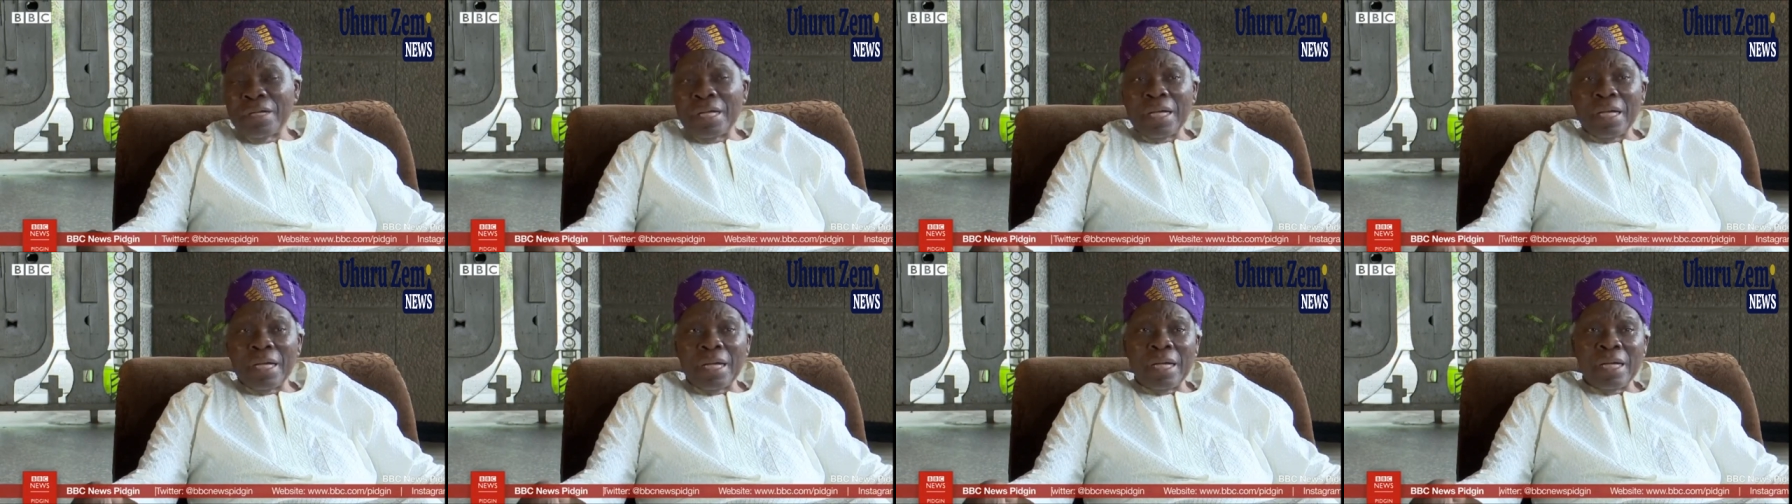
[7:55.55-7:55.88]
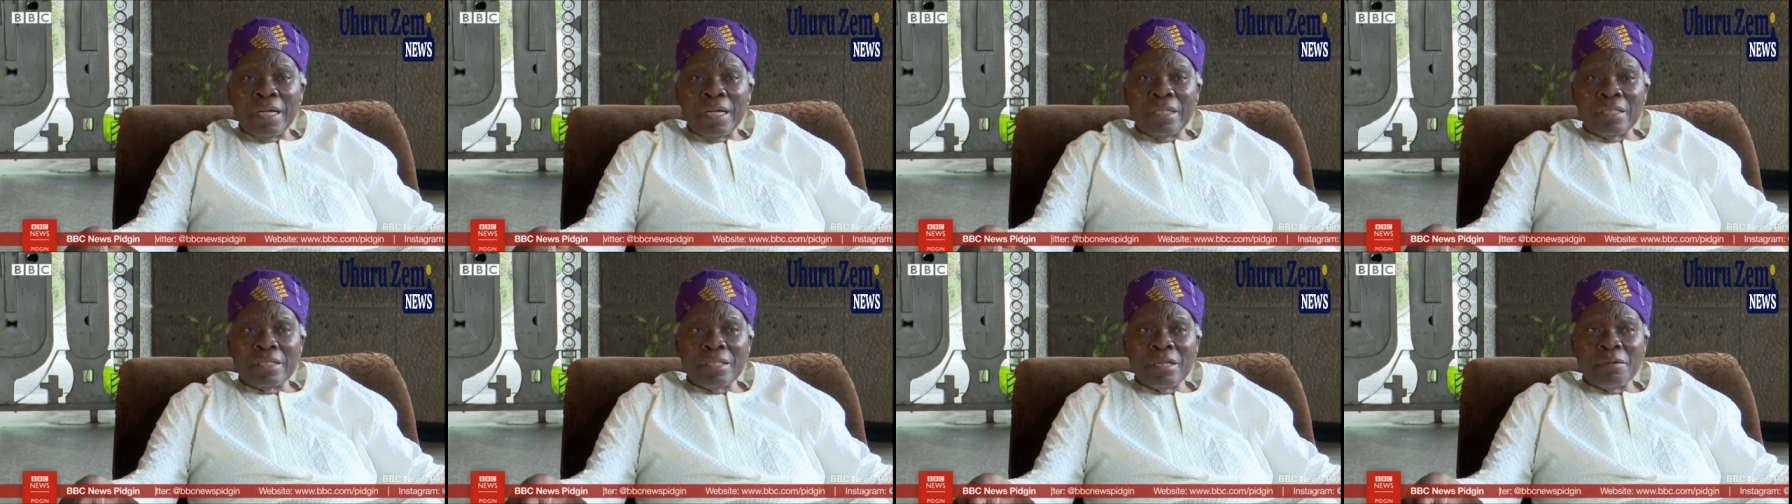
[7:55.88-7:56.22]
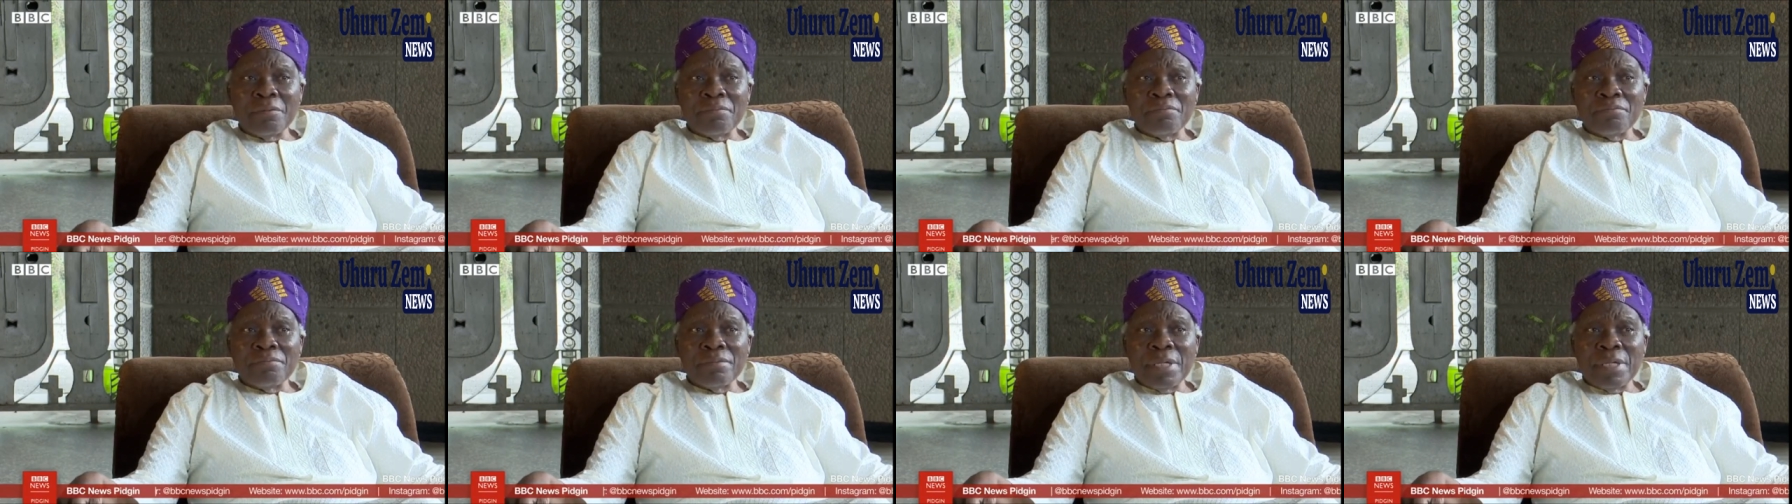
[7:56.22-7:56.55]
uh, is
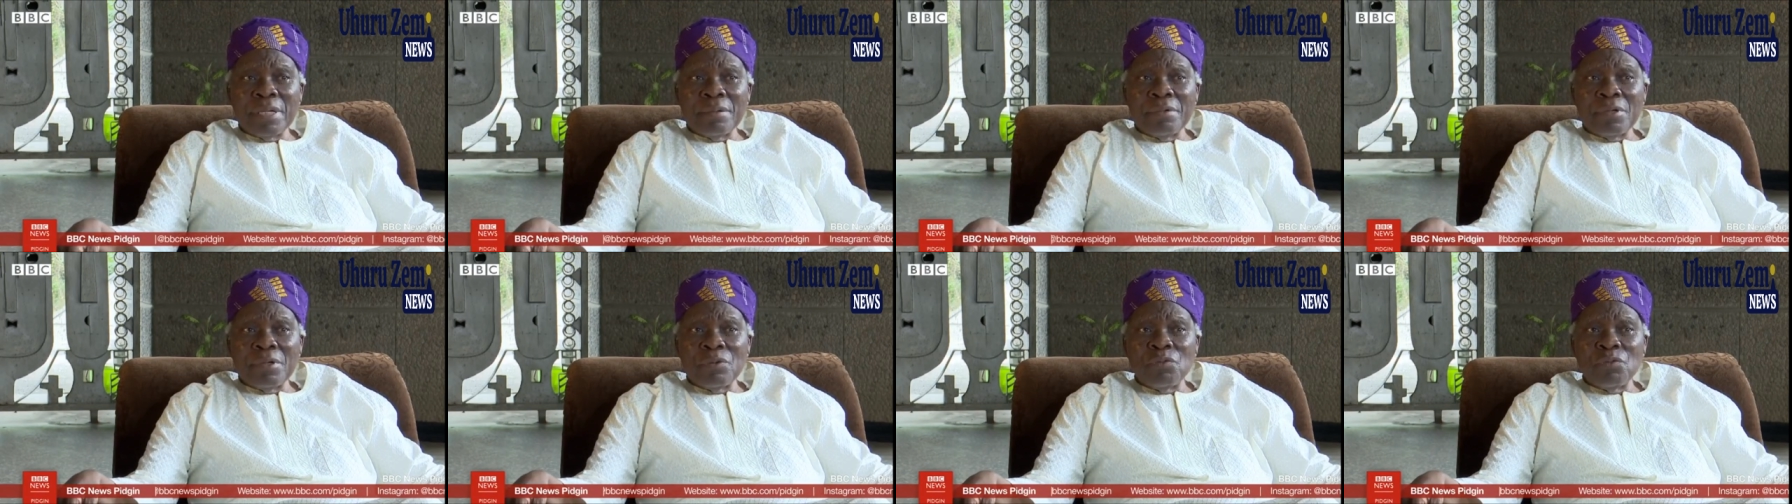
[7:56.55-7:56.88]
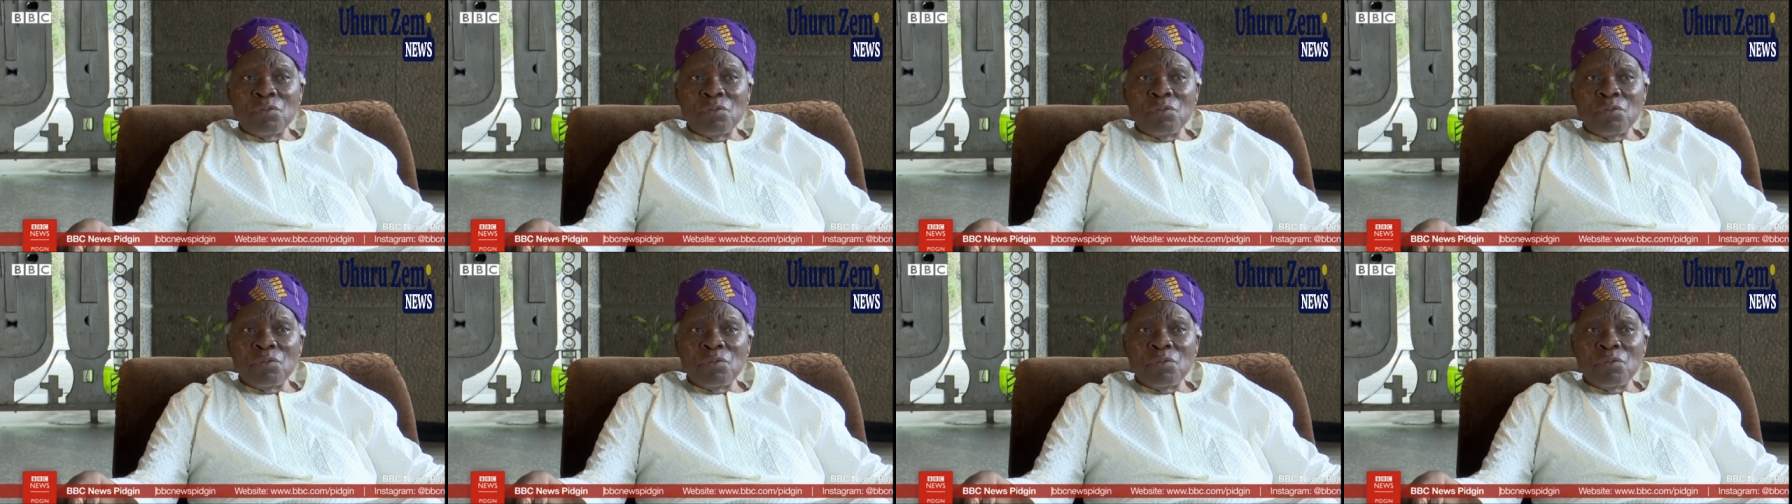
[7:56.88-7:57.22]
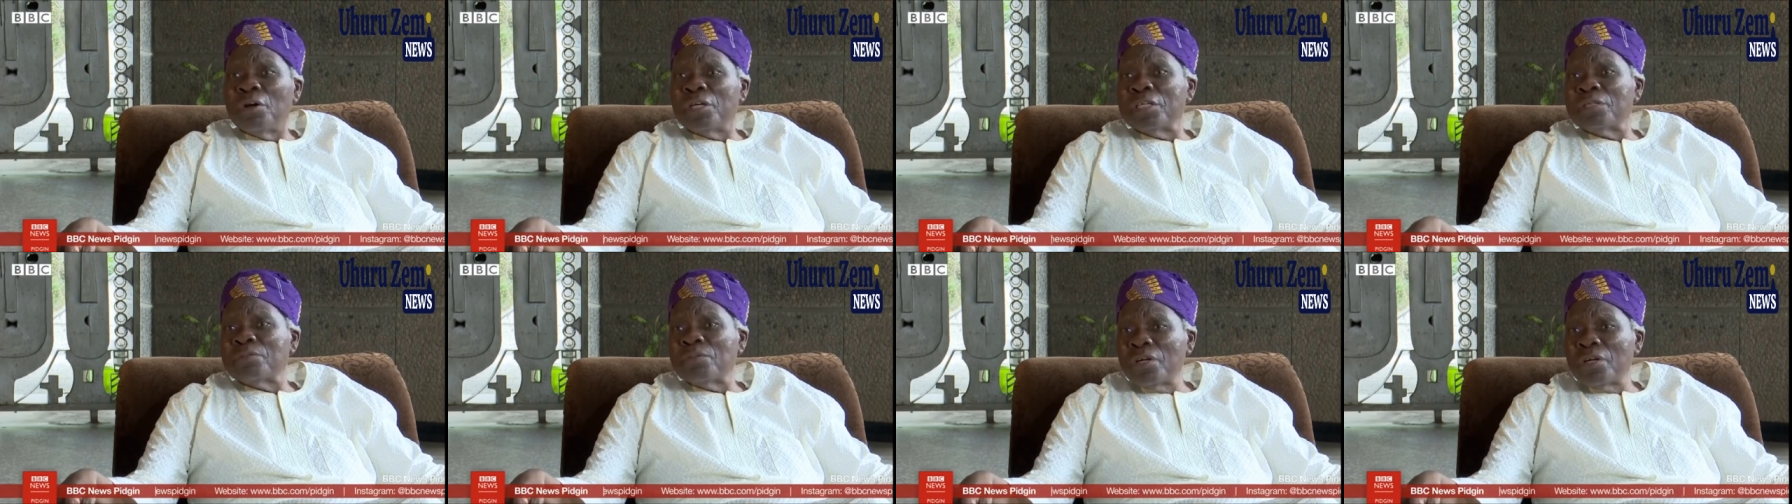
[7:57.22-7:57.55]
a, we
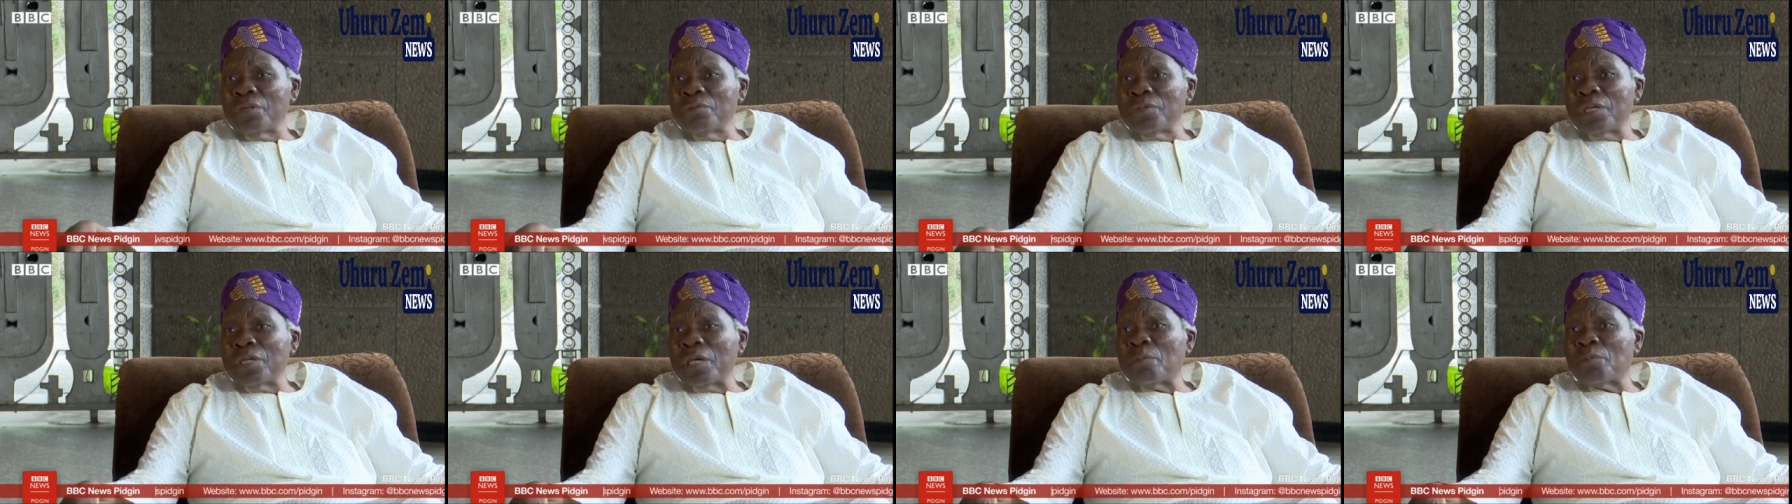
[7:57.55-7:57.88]
know it must be